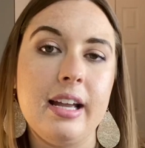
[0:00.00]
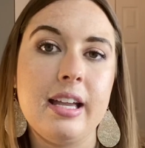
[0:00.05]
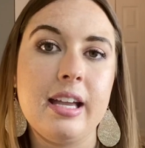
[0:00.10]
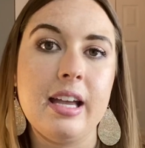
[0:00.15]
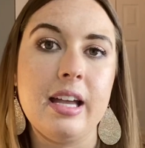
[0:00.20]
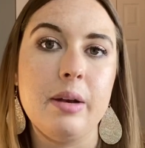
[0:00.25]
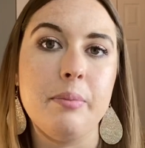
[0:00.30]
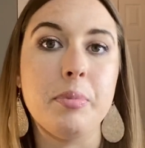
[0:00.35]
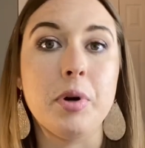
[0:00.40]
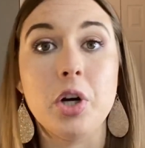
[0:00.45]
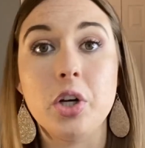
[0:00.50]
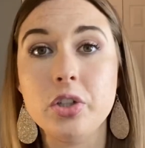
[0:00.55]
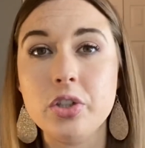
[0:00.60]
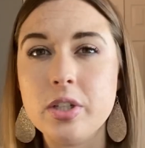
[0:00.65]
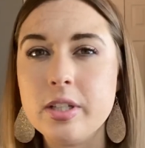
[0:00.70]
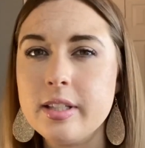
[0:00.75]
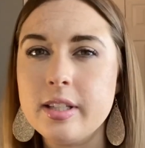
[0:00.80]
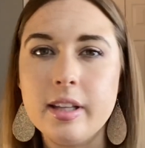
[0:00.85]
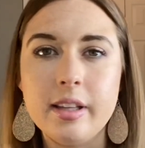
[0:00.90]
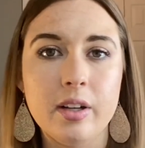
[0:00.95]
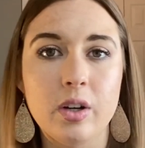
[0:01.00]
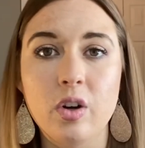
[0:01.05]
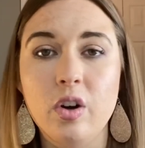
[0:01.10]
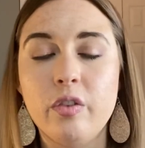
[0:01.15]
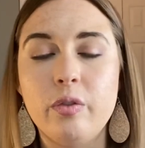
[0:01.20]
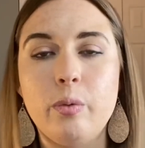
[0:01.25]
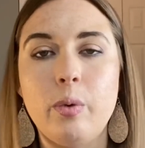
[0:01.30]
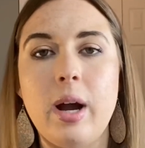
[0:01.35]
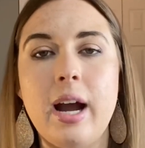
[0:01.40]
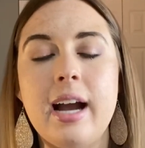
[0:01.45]
can purchase a little
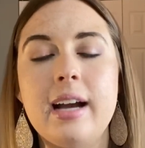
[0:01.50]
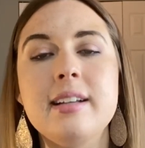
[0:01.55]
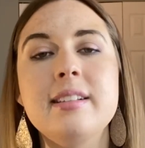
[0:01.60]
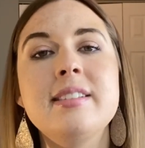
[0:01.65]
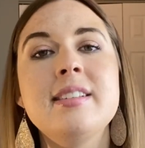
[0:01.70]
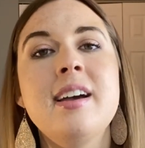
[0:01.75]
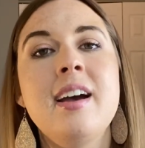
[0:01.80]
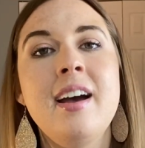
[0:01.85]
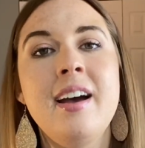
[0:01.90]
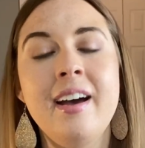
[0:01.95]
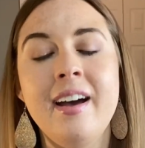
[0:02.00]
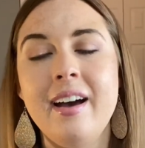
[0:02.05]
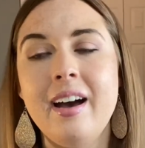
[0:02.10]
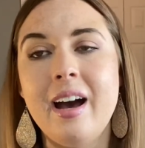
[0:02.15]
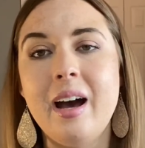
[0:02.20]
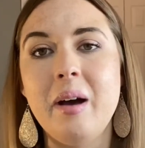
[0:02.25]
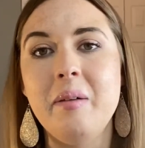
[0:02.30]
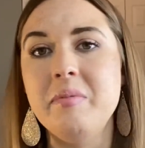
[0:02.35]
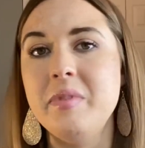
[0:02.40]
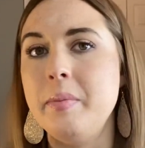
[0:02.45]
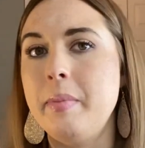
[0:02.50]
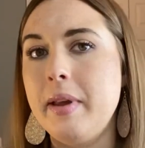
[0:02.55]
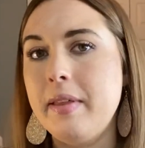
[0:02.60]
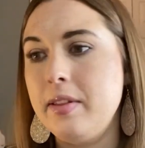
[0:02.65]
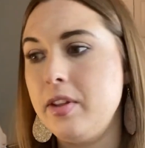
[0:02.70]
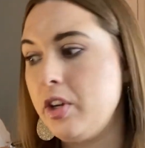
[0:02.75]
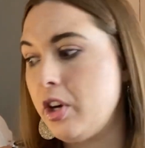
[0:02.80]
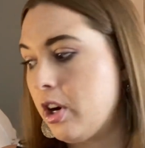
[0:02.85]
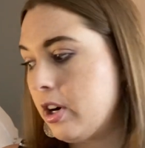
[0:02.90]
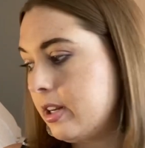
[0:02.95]
of wax. Um, the
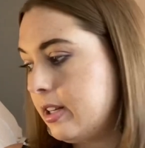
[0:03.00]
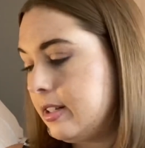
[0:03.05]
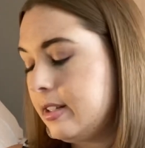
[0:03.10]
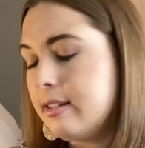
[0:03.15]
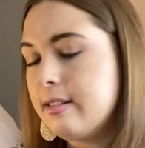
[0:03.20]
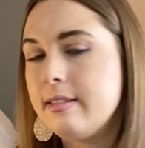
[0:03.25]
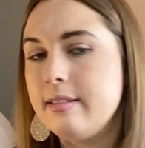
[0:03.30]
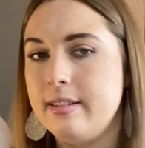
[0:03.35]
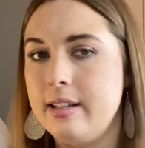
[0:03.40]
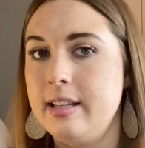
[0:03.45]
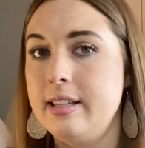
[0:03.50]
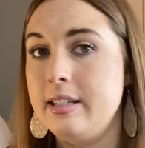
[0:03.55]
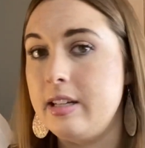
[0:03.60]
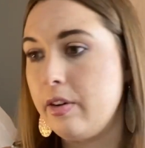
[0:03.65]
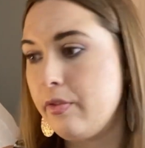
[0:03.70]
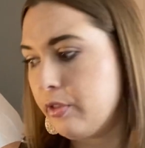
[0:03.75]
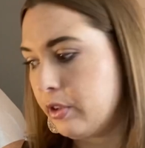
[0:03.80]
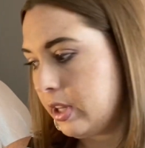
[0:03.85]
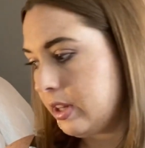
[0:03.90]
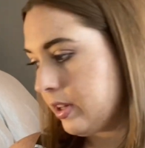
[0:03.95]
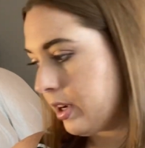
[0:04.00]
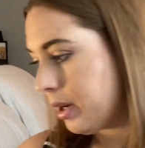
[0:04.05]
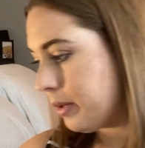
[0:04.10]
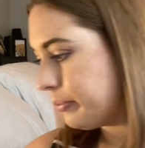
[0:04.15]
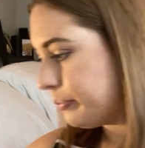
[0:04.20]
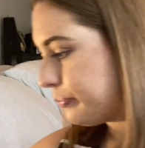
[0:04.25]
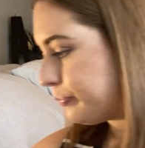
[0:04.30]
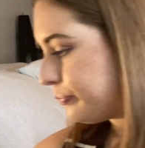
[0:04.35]
bathing garden is, is definitely there.